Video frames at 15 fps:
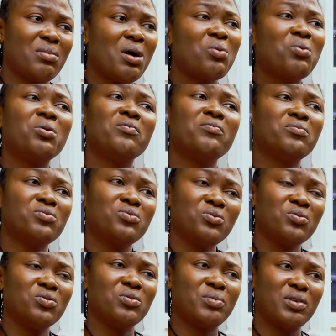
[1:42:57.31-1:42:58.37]
I could even do
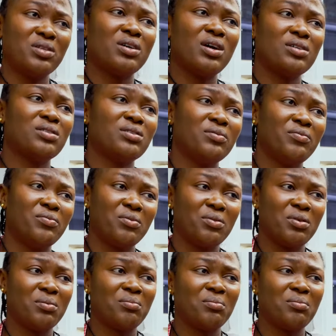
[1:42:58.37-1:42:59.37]
a special thing for her.